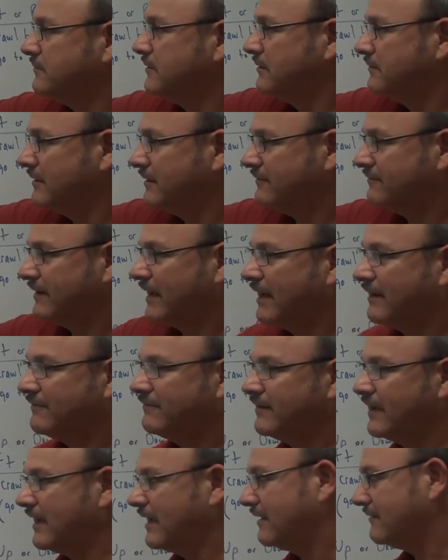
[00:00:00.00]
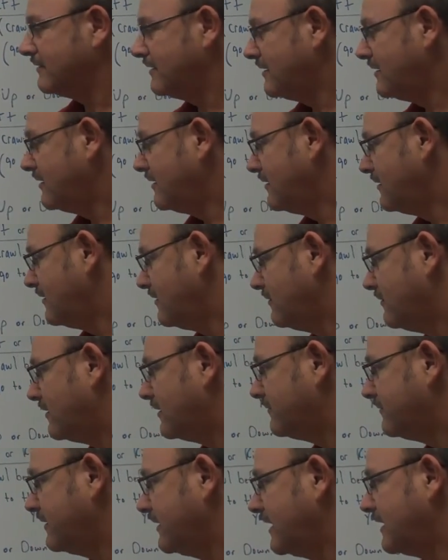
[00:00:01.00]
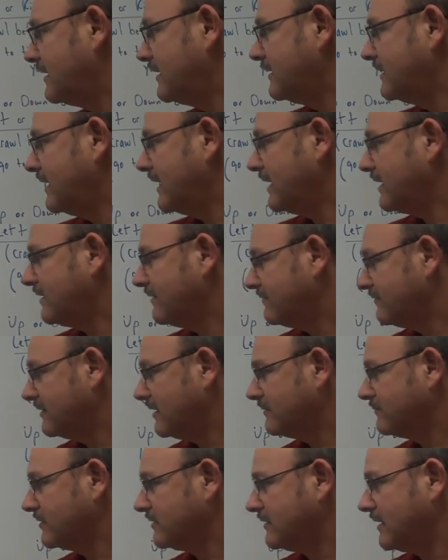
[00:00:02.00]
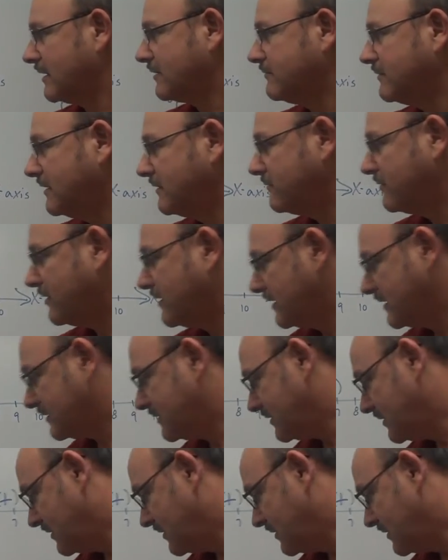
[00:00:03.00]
we went 5, 5. Well, if we had a negative number like we was